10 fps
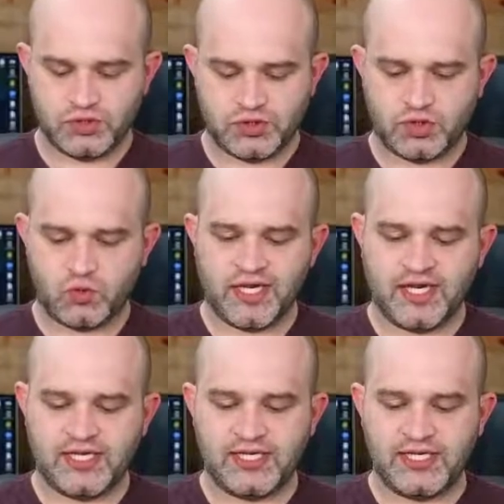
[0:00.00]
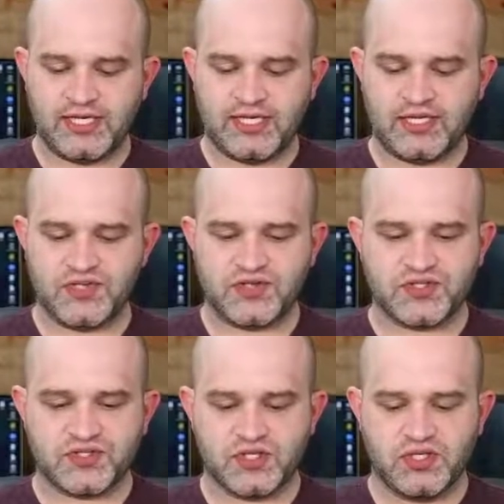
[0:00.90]
So what I need is
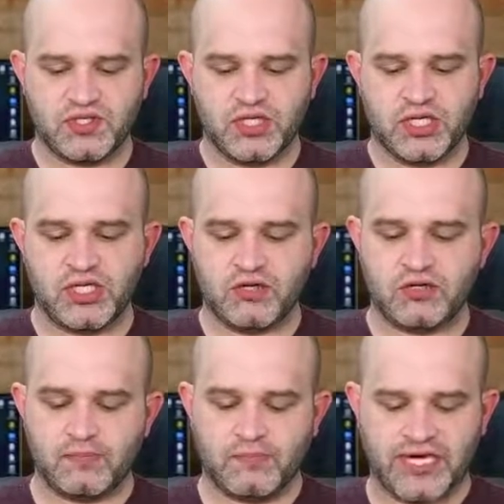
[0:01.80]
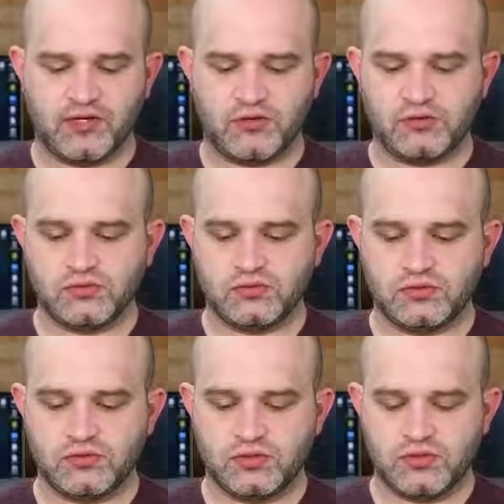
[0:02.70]
another paddle
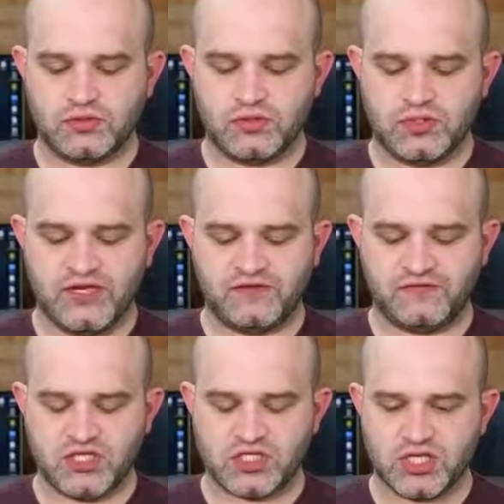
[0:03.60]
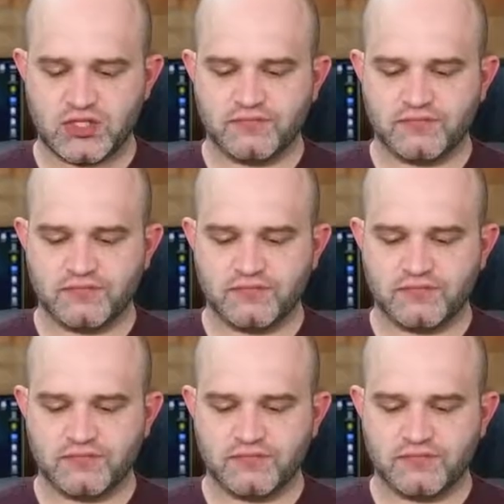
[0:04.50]
and a fishing.